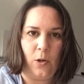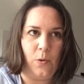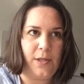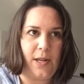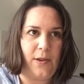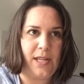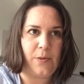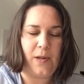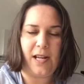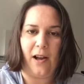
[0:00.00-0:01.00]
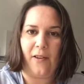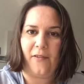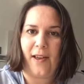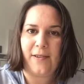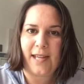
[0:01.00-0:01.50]
Also this week, I
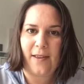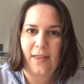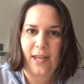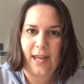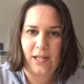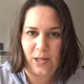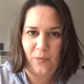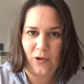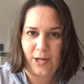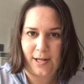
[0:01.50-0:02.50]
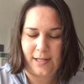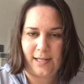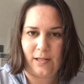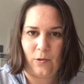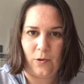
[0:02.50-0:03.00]
found out that a new product has
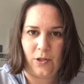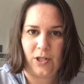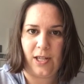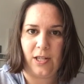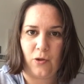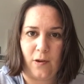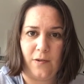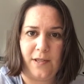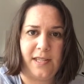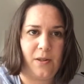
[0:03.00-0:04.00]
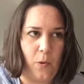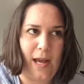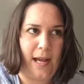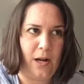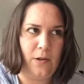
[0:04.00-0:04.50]
launched that drills
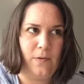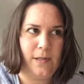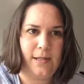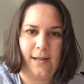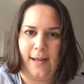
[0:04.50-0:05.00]
square holes.